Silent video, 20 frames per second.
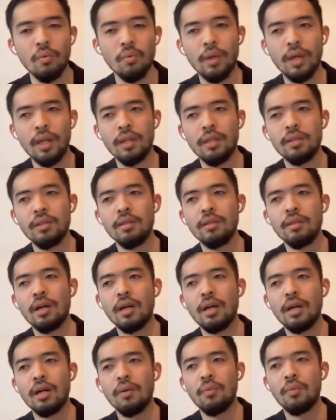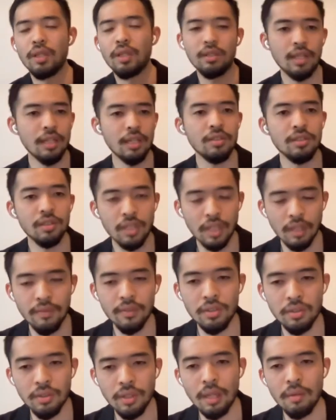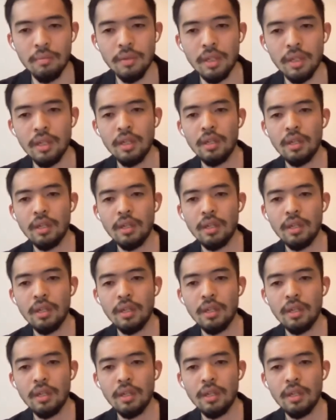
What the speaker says: when a test is given to them.